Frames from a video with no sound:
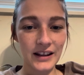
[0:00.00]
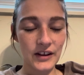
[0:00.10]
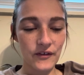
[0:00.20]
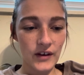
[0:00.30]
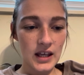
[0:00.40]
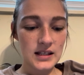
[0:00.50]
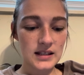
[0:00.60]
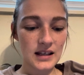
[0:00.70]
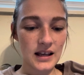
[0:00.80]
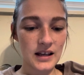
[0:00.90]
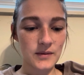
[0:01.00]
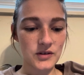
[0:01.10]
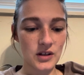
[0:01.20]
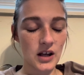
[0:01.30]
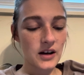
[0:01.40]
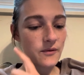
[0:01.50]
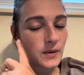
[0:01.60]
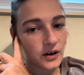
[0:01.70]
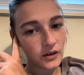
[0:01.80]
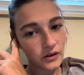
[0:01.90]
in the face. Um, there's a lot of
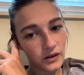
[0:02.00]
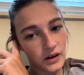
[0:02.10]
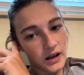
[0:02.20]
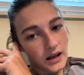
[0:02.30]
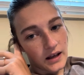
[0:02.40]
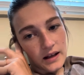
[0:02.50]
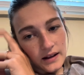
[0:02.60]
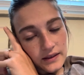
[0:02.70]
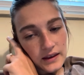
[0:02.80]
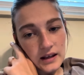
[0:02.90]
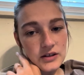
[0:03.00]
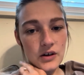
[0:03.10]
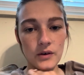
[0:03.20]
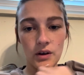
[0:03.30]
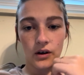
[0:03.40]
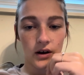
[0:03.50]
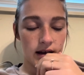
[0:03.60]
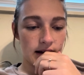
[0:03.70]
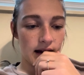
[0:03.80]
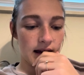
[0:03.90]
marital things going
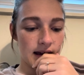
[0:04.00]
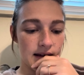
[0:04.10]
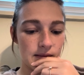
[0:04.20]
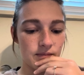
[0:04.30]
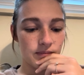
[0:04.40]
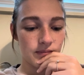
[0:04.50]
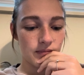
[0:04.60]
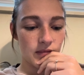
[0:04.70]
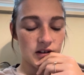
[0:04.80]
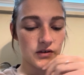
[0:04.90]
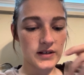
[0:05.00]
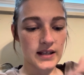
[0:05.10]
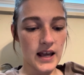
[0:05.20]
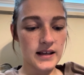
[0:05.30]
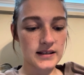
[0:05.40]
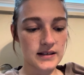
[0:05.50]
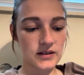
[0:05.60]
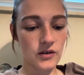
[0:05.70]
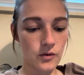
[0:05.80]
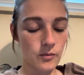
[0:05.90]
on. Um, so his ex's
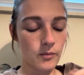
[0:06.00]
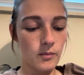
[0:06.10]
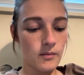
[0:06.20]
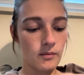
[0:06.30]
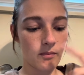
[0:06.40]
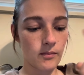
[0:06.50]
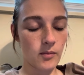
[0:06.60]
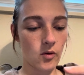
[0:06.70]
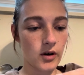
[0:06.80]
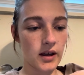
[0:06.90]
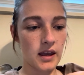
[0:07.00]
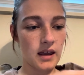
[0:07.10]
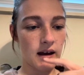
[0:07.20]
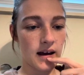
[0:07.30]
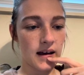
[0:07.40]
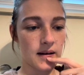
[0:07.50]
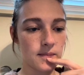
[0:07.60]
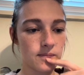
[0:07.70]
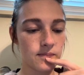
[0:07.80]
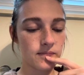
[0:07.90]
new boy,
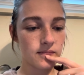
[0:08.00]
um,